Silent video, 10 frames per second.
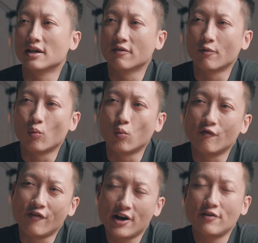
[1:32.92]
A
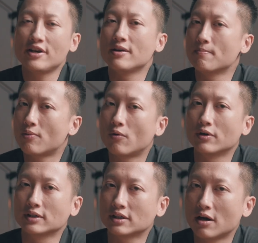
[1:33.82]
very
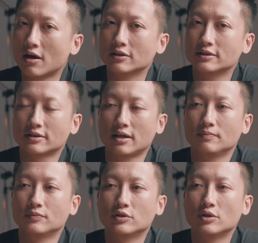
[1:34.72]
important
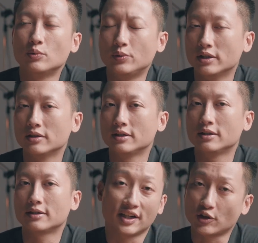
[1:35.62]
concept to
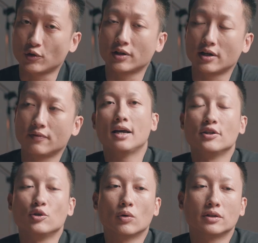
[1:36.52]
really get good at,
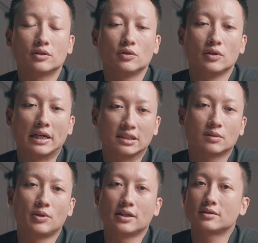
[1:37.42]
and you want to
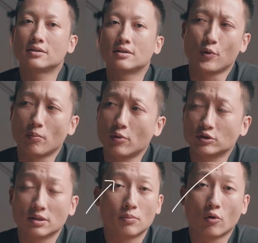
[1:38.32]
express your
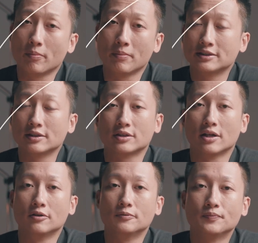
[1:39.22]
most important message
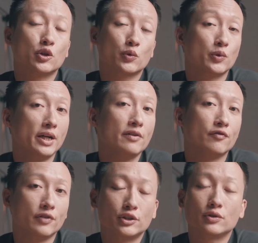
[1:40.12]
out. To create
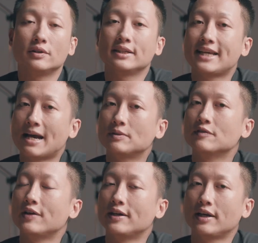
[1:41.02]
visually
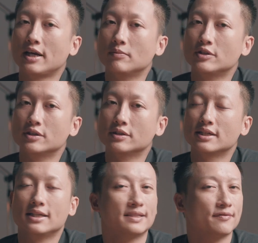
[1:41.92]
captivating images,
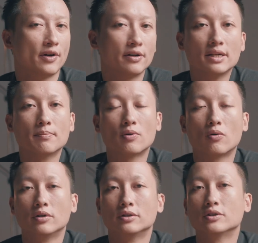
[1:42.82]
it's very
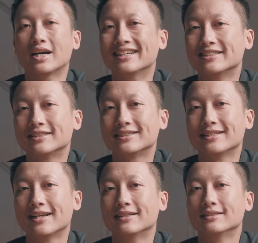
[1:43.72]
important to
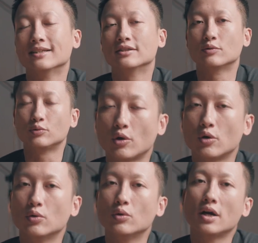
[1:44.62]
understand the
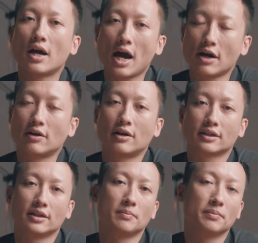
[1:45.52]
role
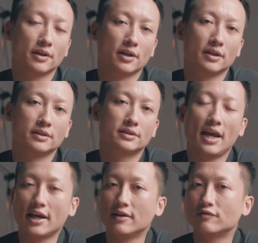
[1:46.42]
hierarchy plays
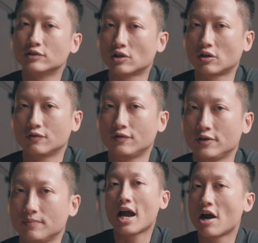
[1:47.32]
in photography.
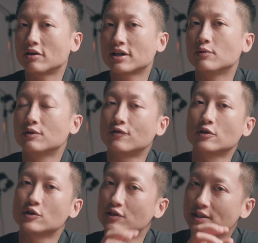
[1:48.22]
Hierarchy
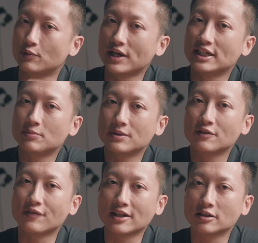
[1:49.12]
refers to the arrangement
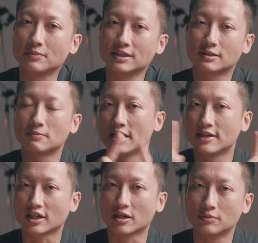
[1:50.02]
of elements in
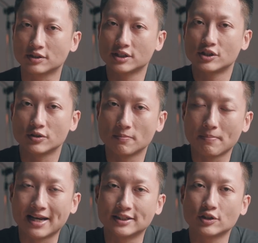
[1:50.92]
a composition
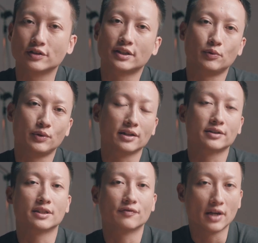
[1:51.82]
based on their
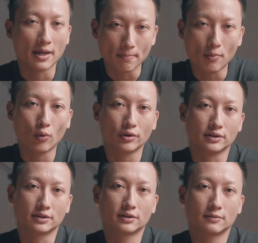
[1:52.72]
relative
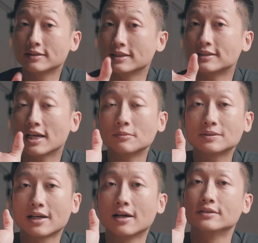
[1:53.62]
importance. This helps
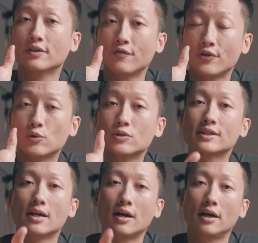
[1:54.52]
guide the viewer's
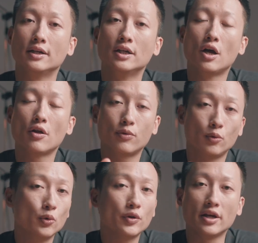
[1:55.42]
eye
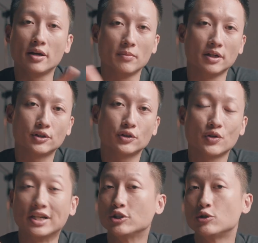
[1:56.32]
through the image
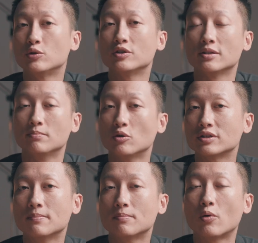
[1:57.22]
to ensure the most
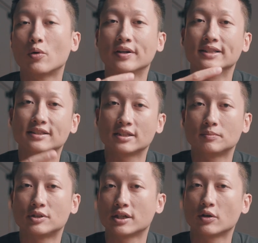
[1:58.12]
important
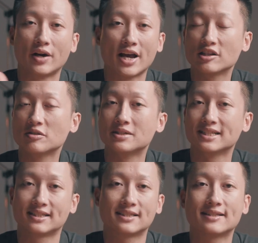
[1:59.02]
subject or
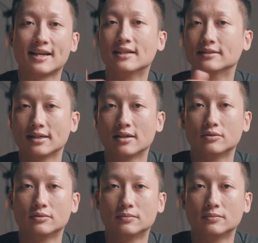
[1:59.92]
element stands out.